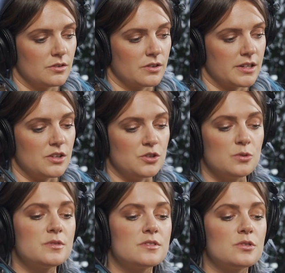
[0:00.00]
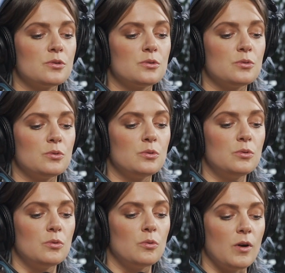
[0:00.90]
get used to
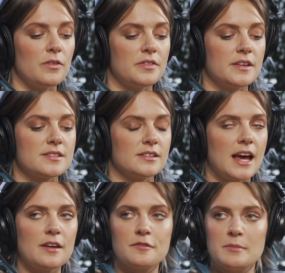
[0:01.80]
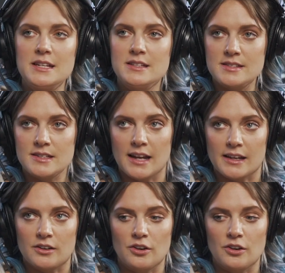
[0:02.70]
what this life means, like